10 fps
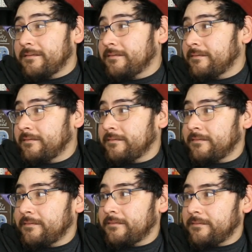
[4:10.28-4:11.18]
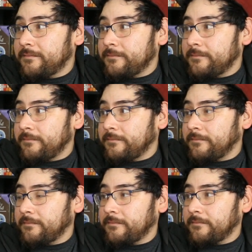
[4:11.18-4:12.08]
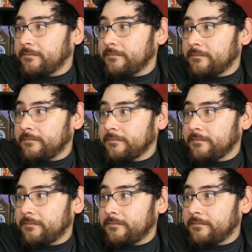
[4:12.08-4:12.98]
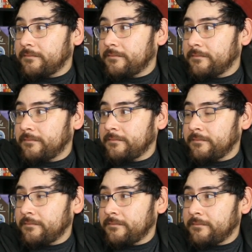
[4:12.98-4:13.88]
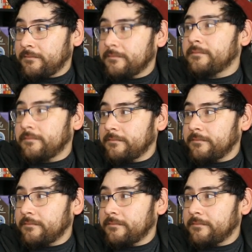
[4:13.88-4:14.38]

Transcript: (silent)